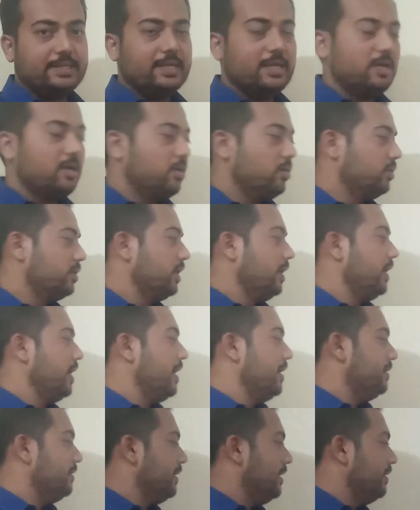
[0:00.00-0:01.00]
Okay,
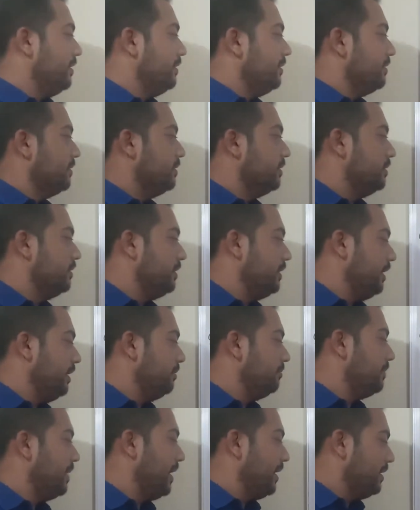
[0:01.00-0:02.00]
and then 13
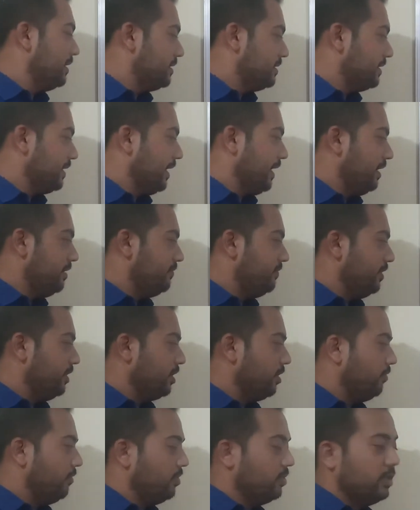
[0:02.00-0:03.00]
minus 8 will give
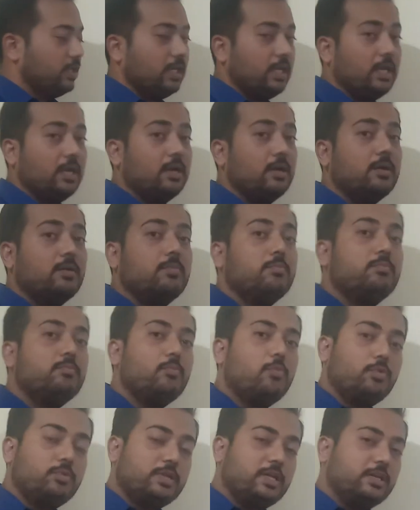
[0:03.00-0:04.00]
you the
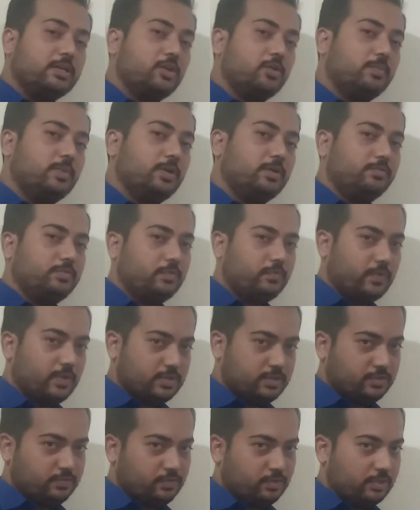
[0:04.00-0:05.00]
more than cumulative frequency
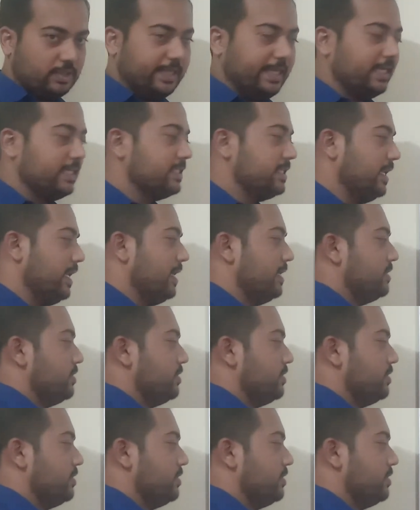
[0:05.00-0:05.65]
for the next class.